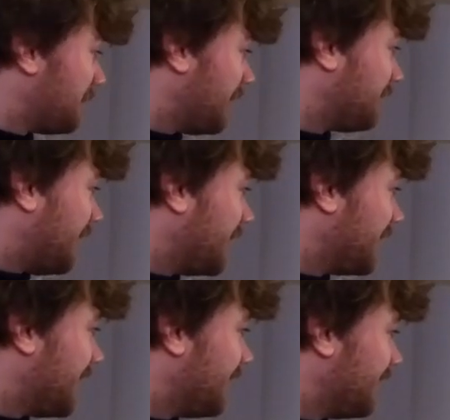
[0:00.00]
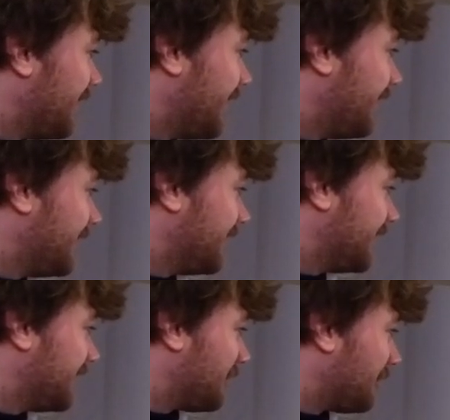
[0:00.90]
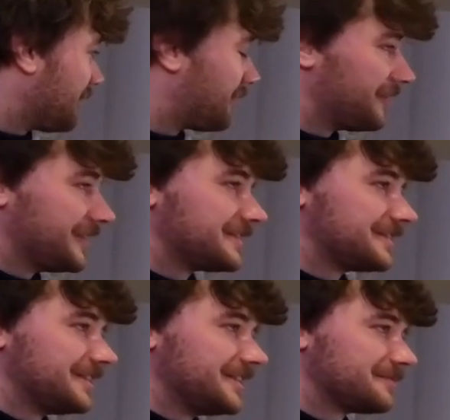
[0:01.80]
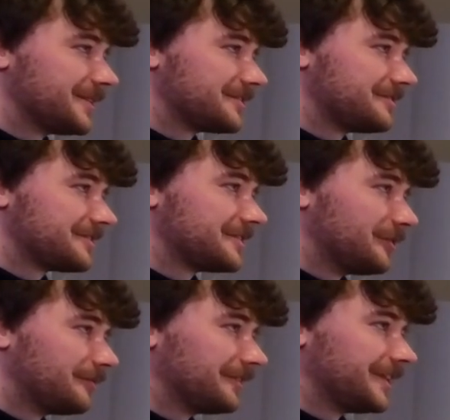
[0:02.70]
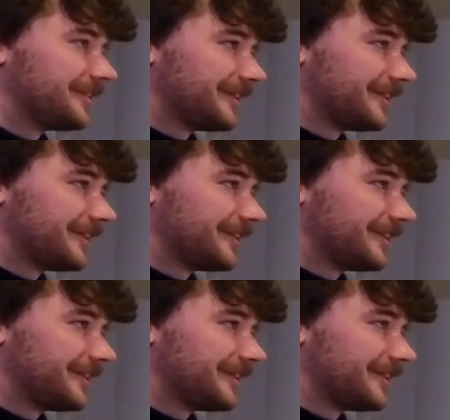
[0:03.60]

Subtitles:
keep on fighting here in Norway for these measures, and hopefully